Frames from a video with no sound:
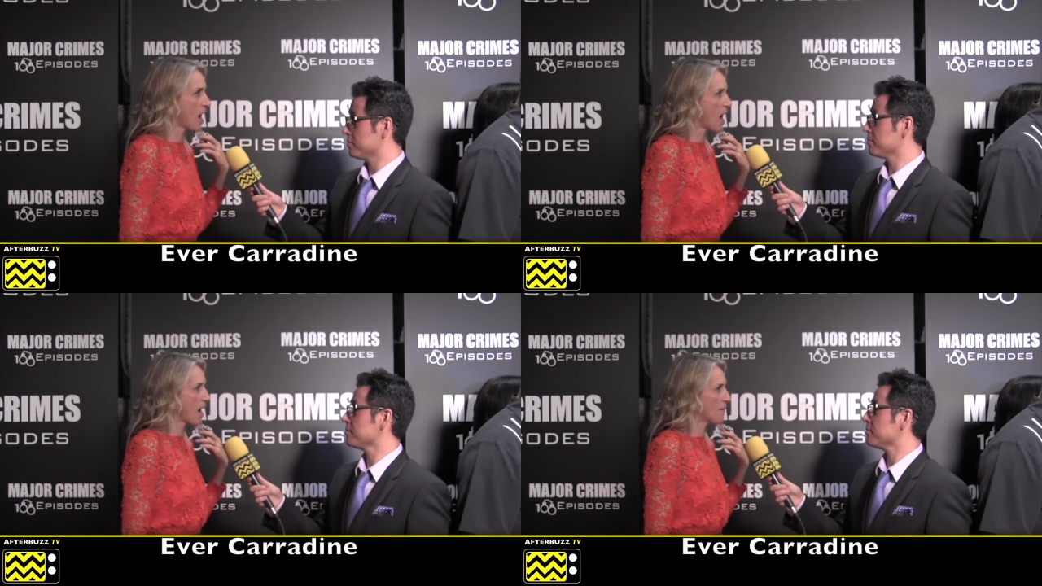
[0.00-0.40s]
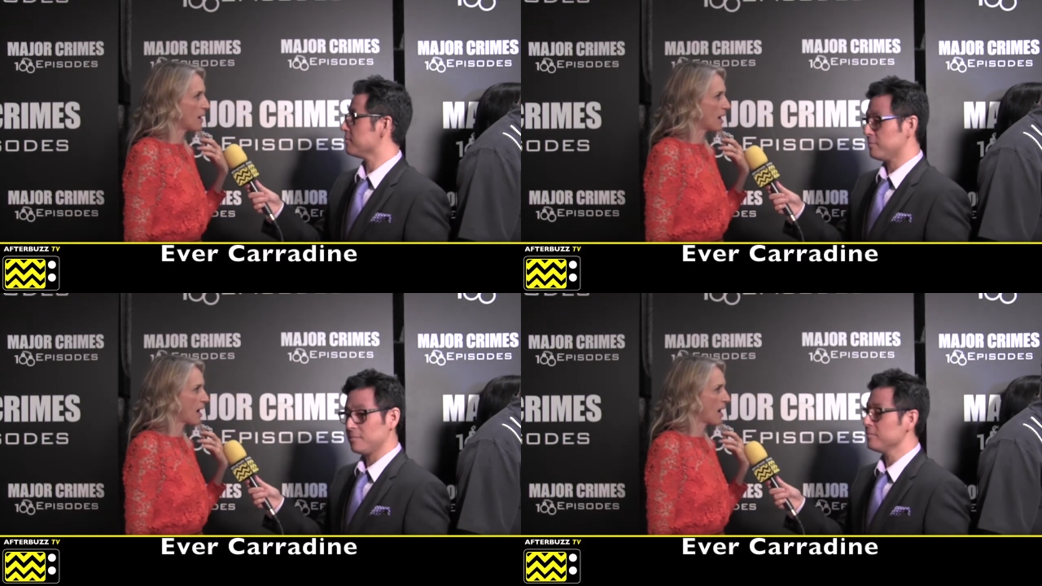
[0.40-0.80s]
Speaker 1: Um,
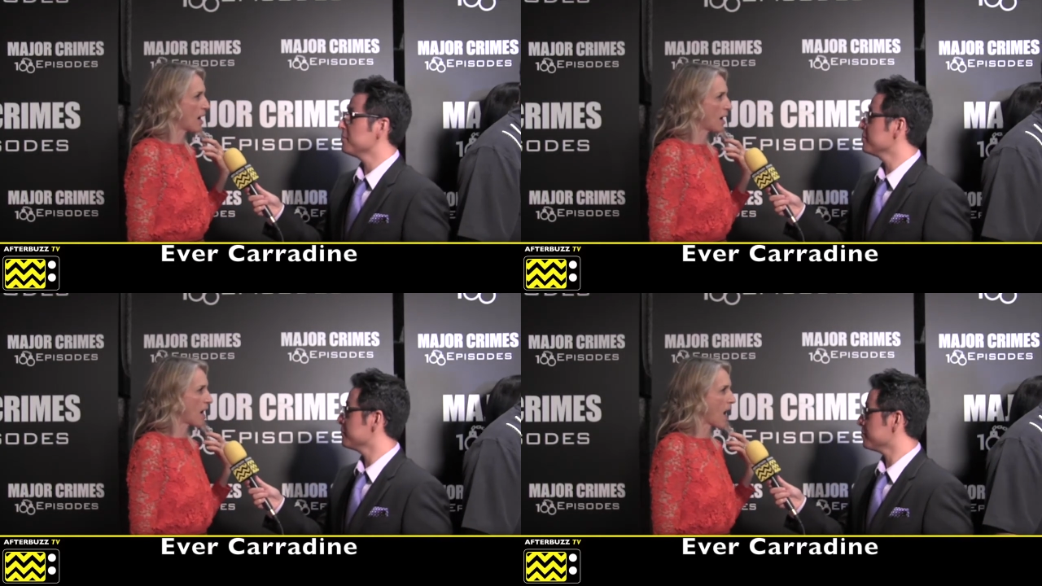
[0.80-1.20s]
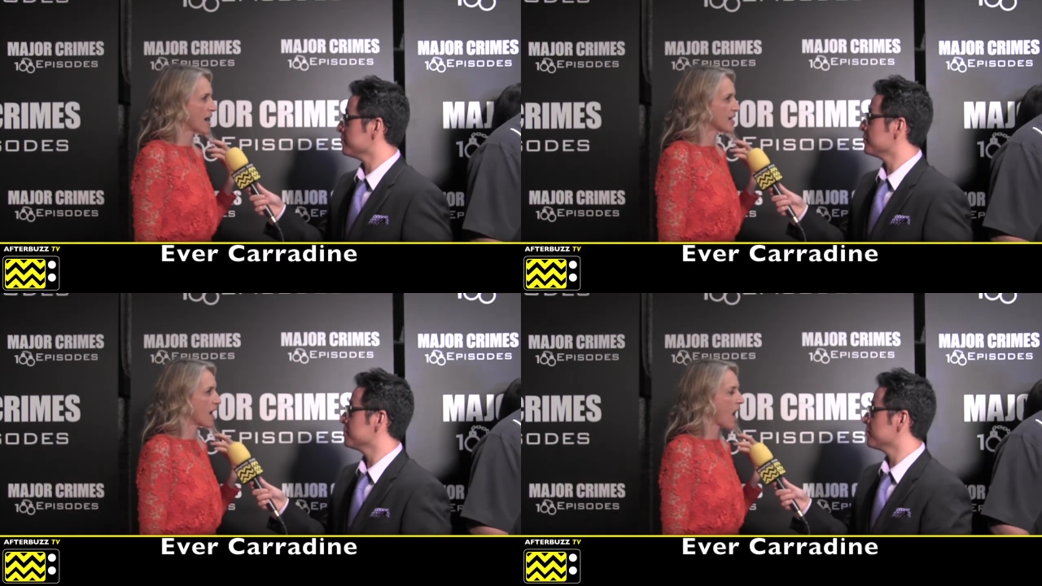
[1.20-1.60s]

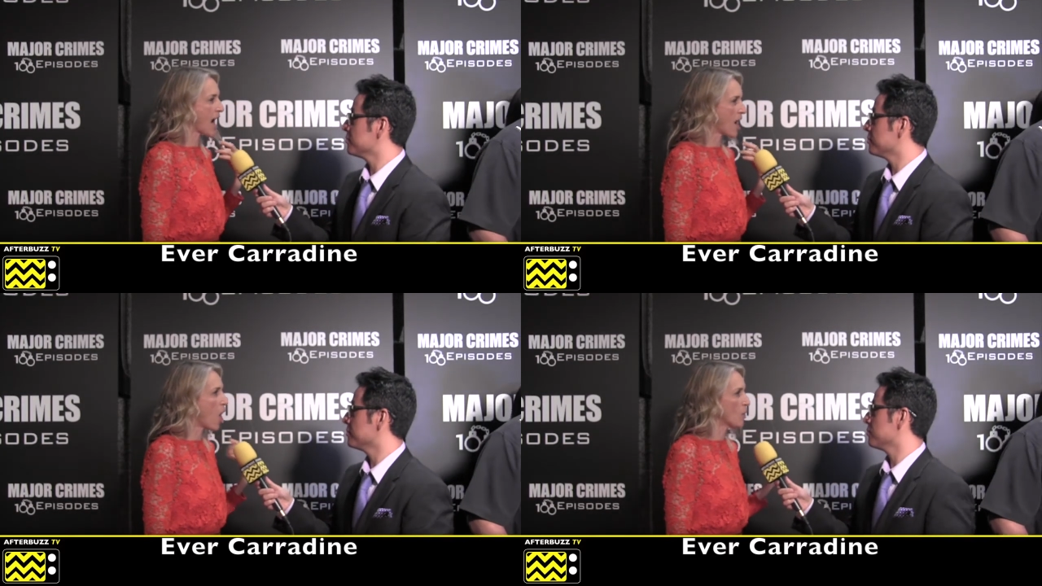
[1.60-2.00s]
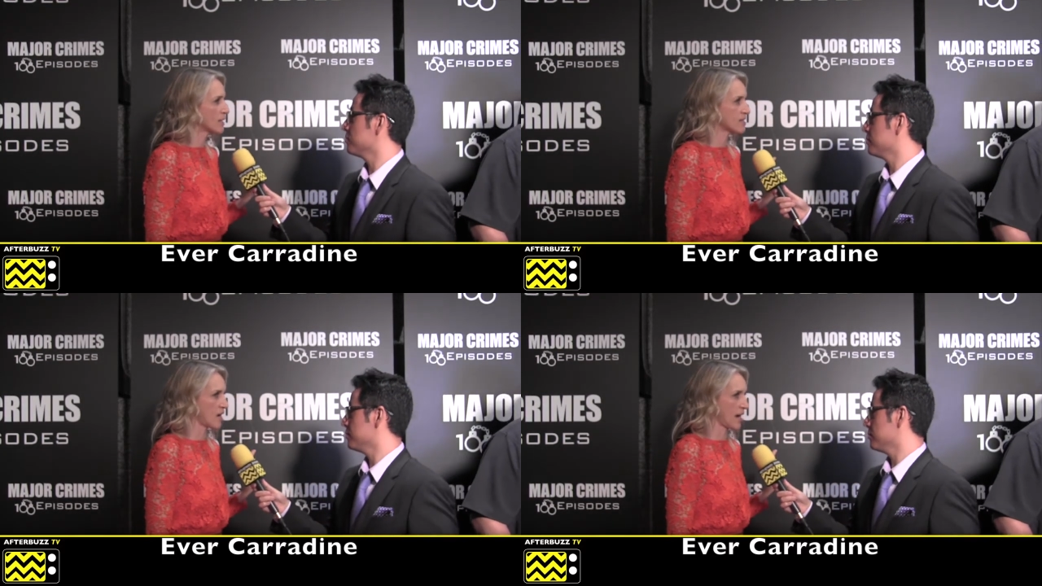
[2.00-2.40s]
I I
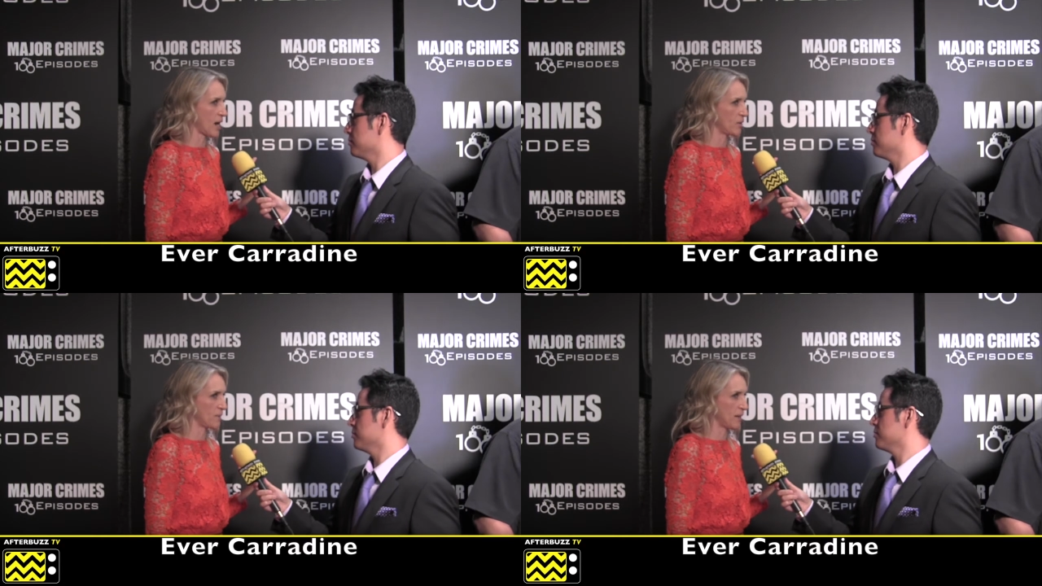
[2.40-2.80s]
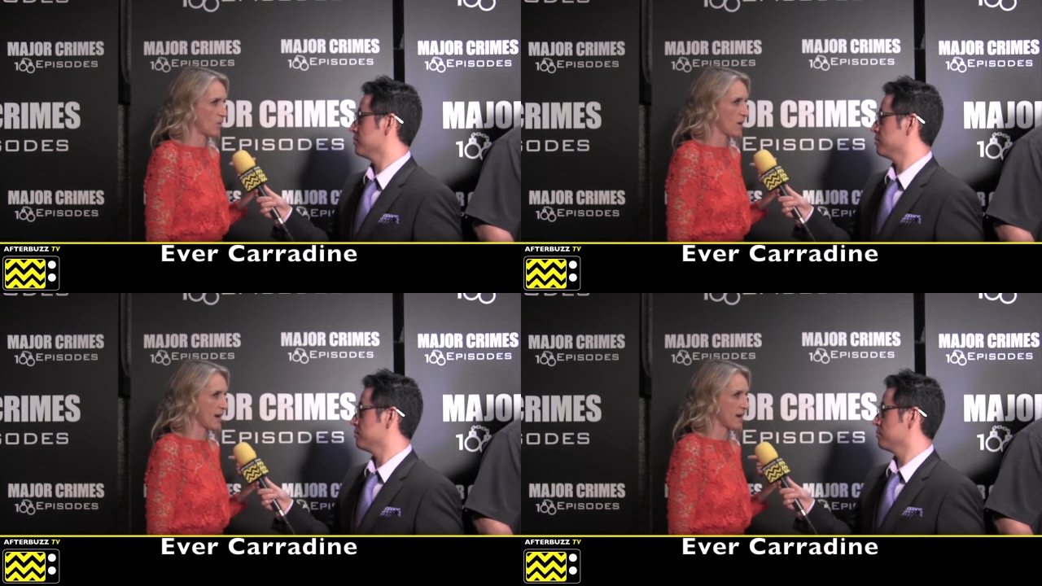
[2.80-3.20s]
always thought I would be
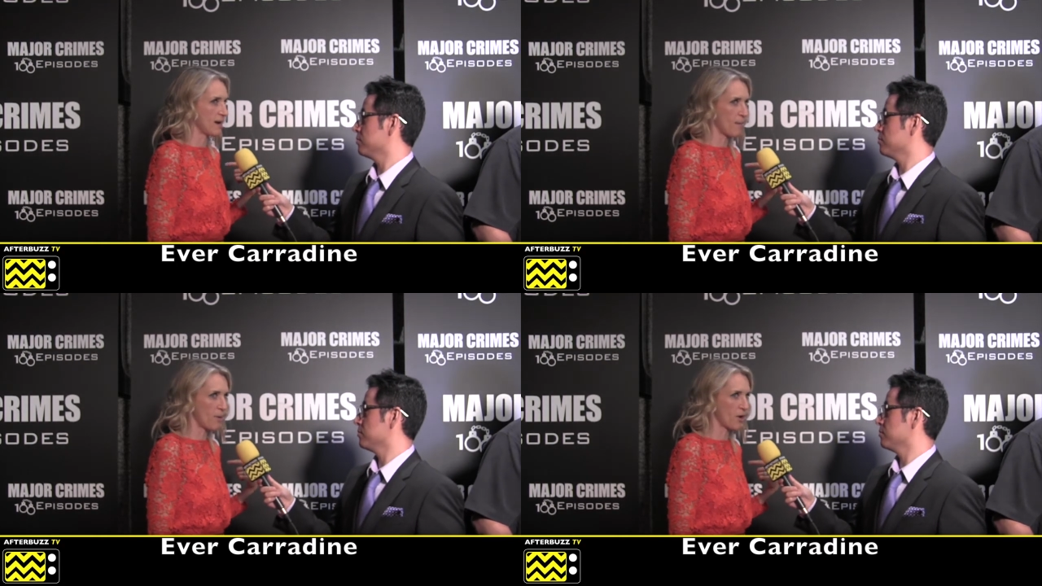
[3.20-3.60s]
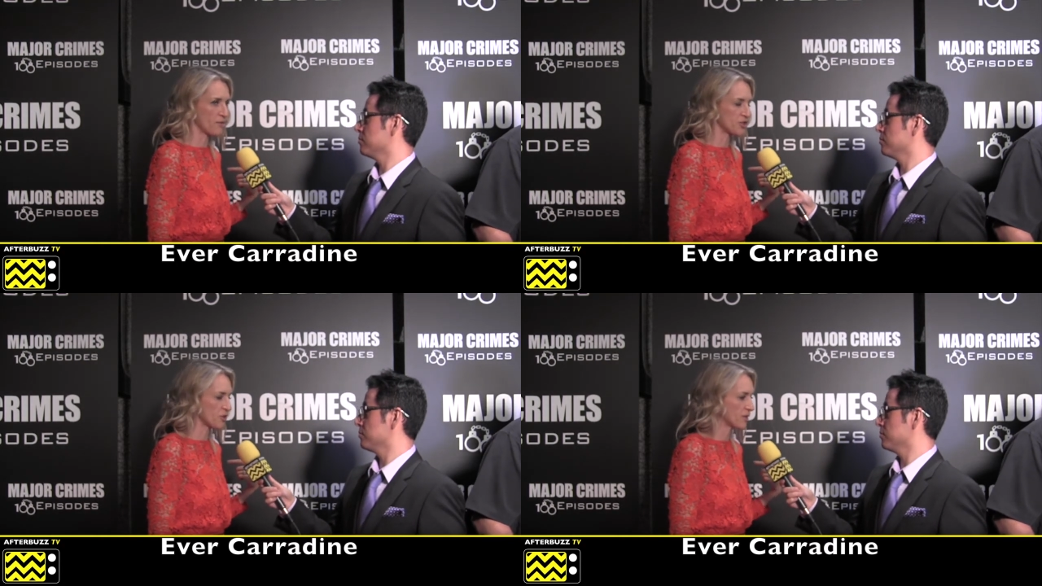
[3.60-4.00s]
one a part of
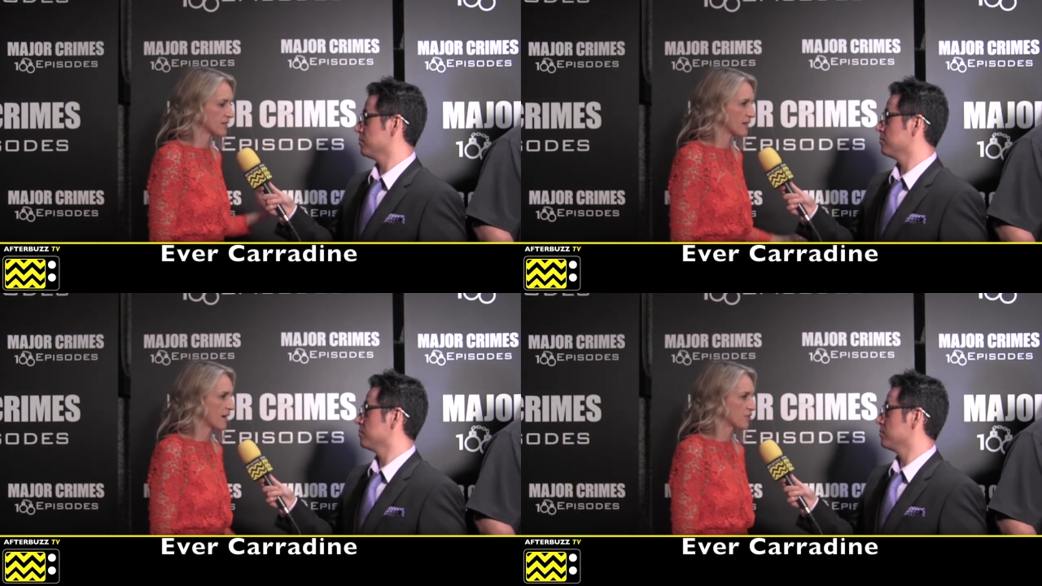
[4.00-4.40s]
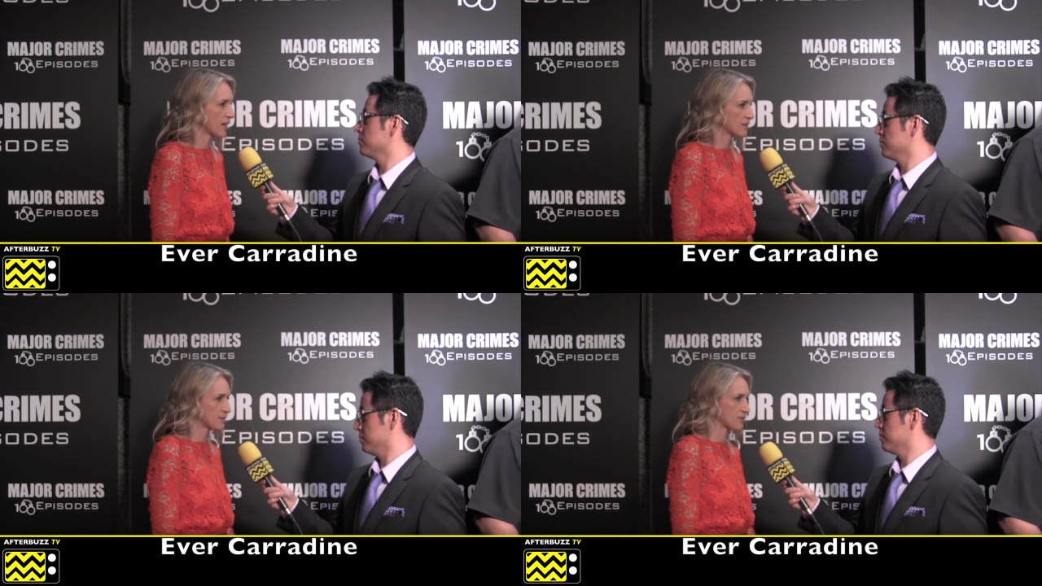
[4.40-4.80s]
a show that did 100
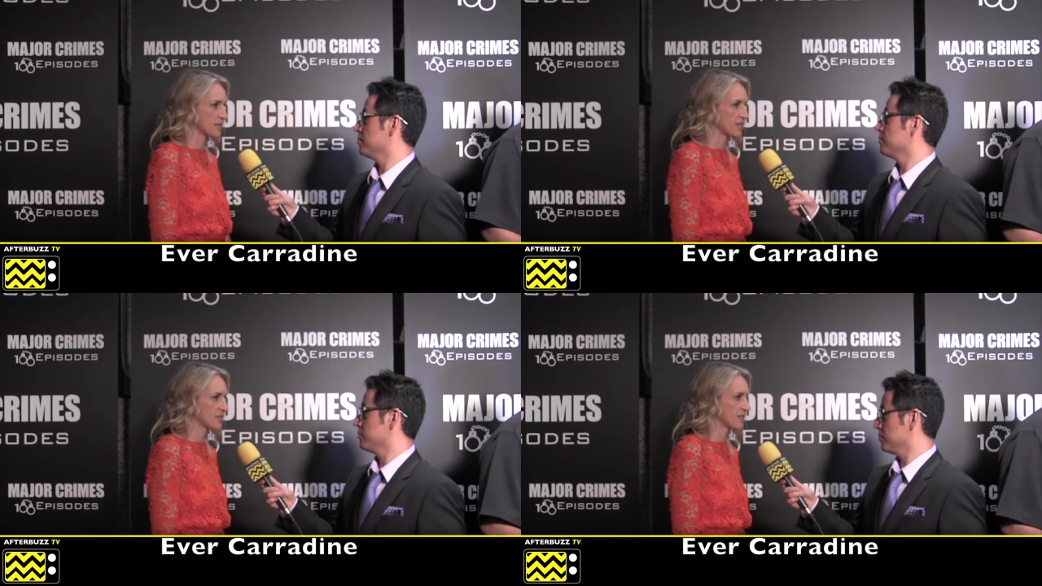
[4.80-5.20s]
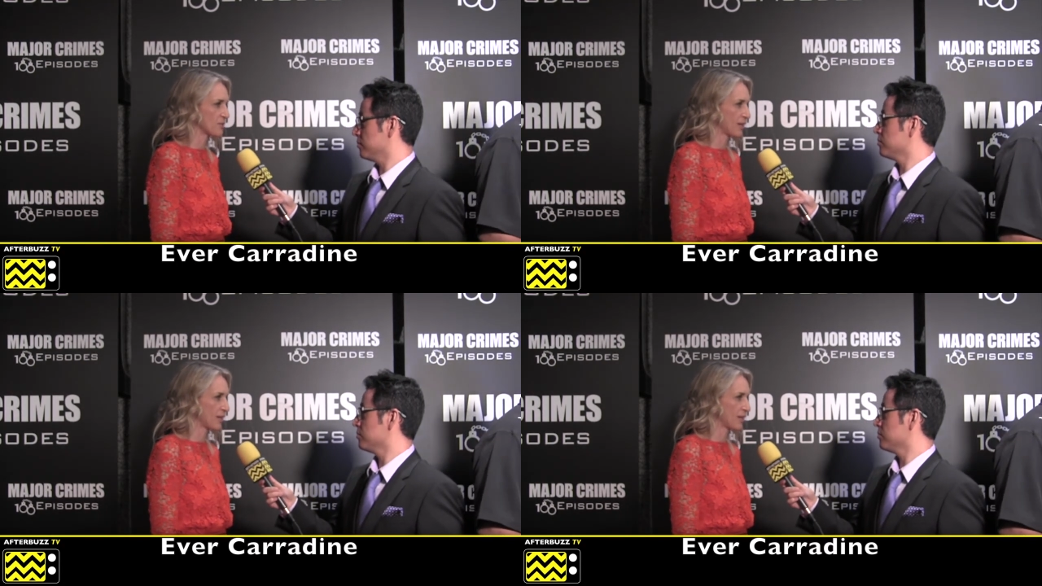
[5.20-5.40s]
episodes. I just didn't